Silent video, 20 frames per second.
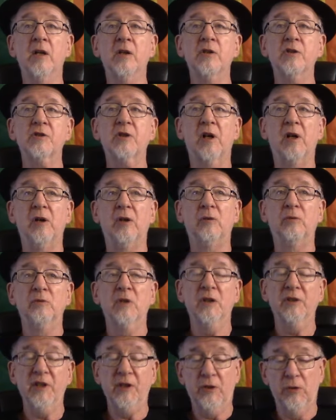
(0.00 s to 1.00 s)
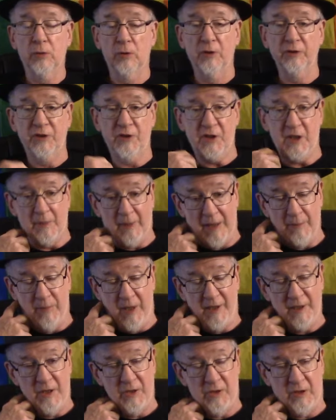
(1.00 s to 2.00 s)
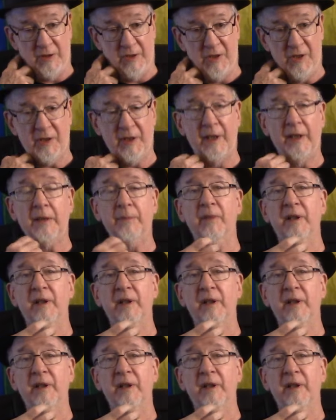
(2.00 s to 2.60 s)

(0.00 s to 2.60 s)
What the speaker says: So really cool to see my buddies in this thing.